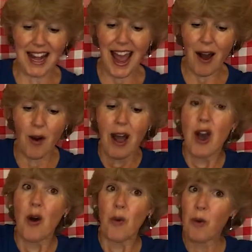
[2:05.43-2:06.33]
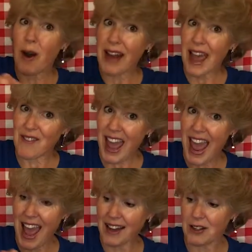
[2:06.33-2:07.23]
now we want to have a
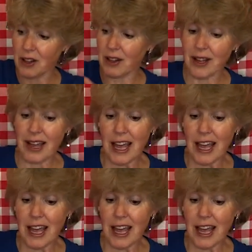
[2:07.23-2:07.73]
handle.